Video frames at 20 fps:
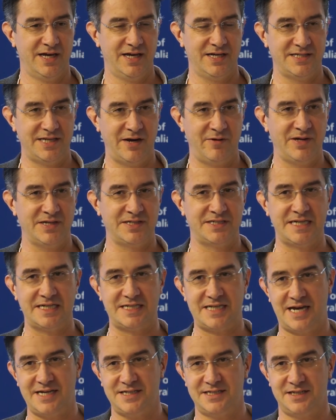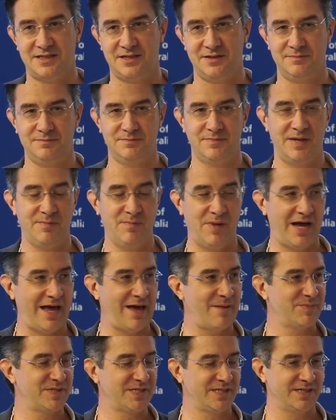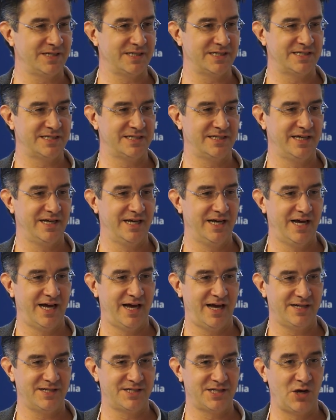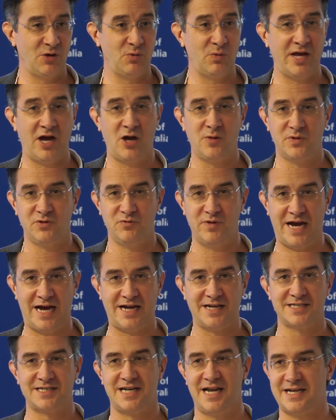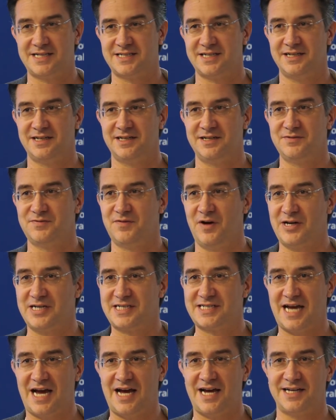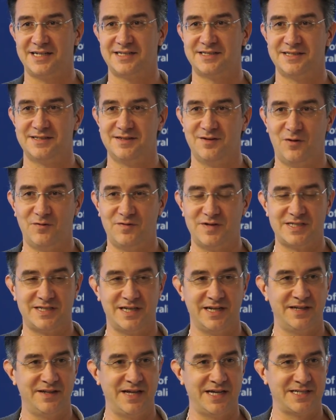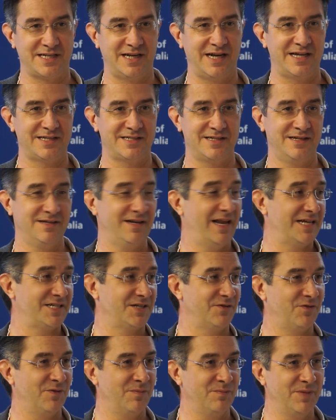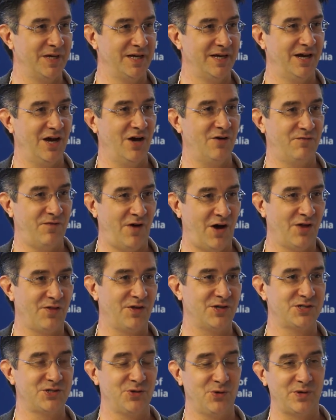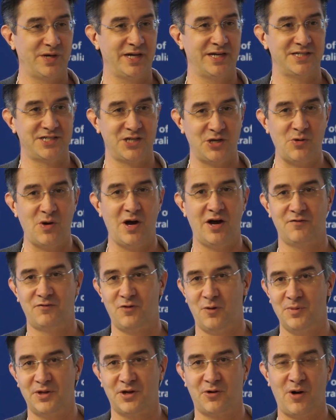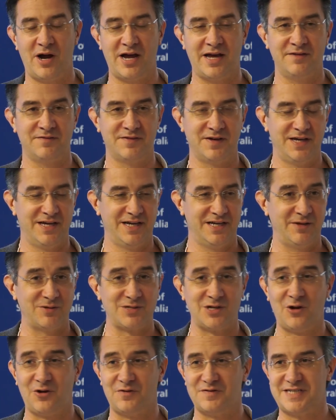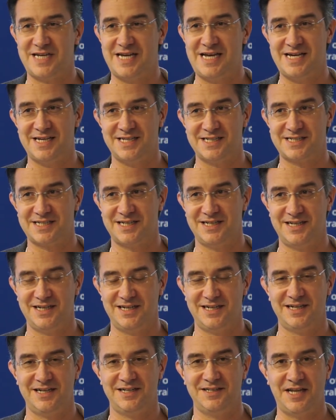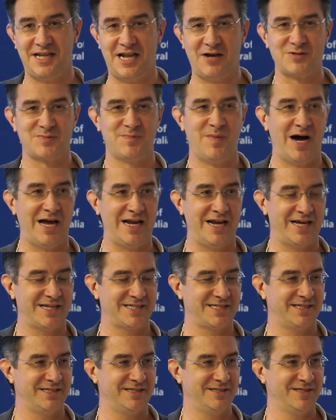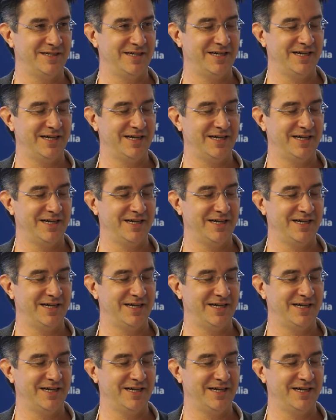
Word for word: and Terry had dictated them in my absence. And so we opened Rhianna's letter, and it's very sad, obviously. There's a letter from her father talking to her from the grave, and there was a lot of tears. And then there was my letter,